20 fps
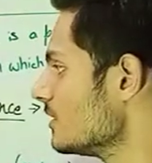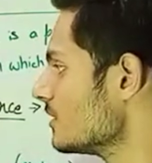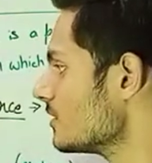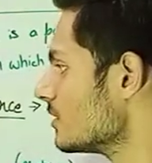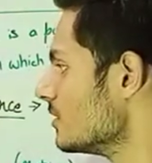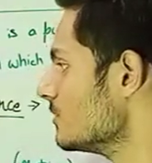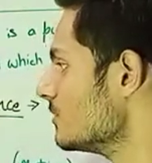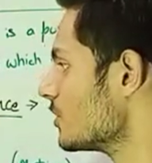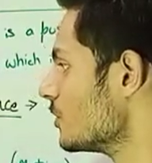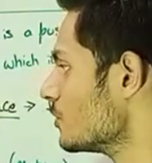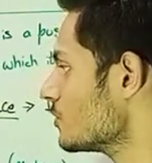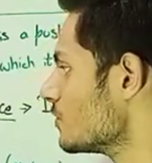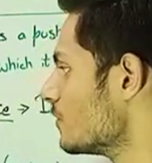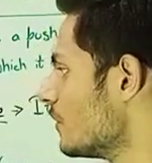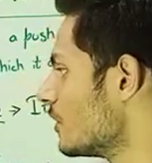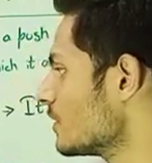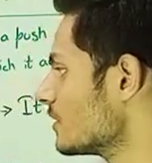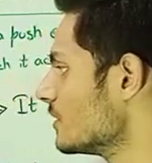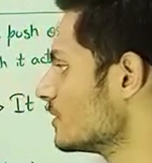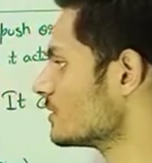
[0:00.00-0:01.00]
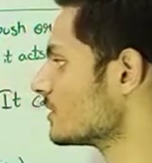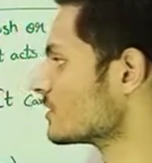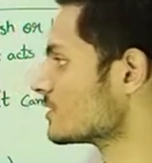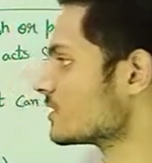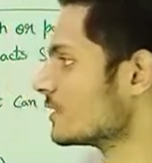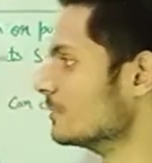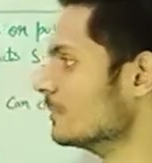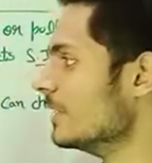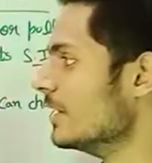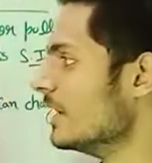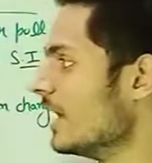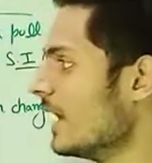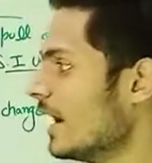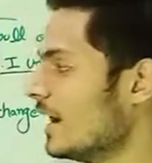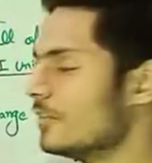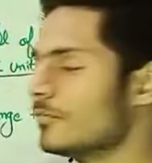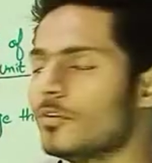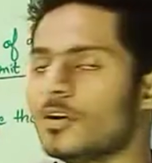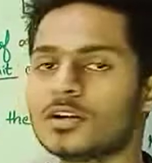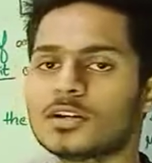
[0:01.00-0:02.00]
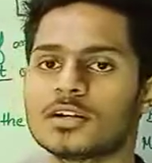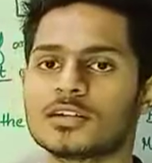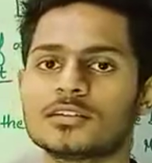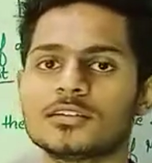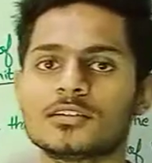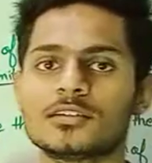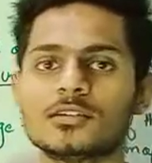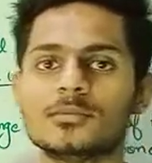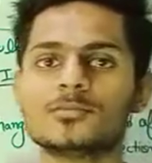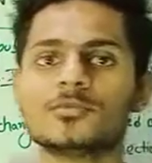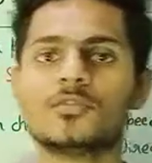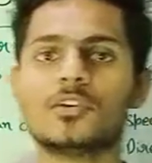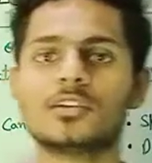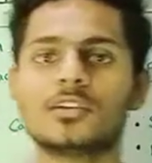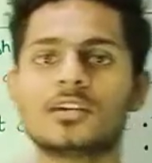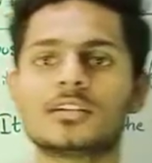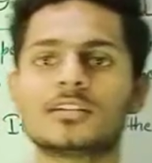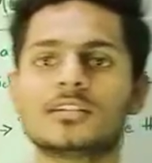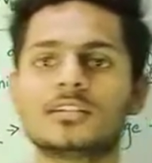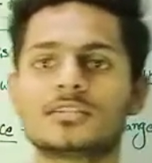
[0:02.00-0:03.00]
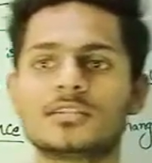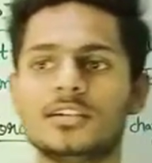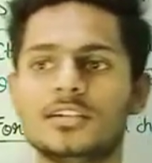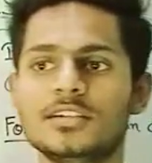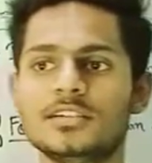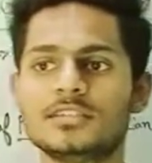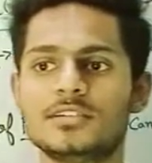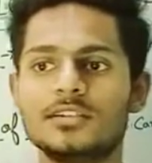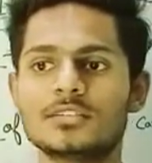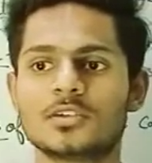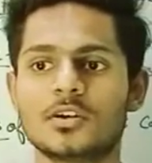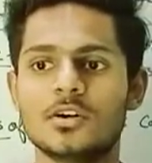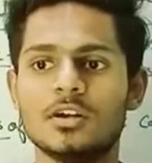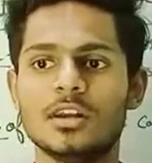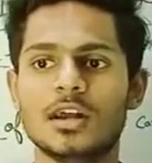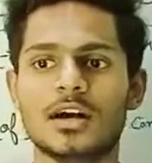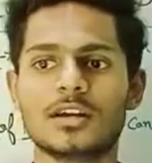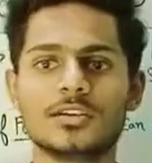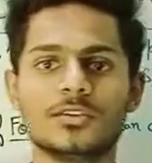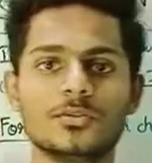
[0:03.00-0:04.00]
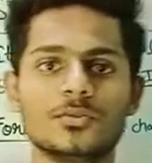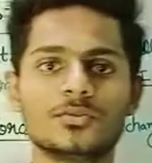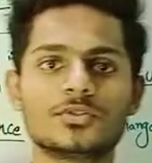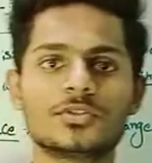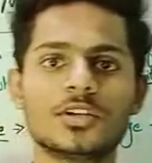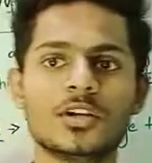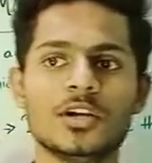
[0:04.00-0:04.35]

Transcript: the terms used for this system, and what are the terms, what are the studies, this all are used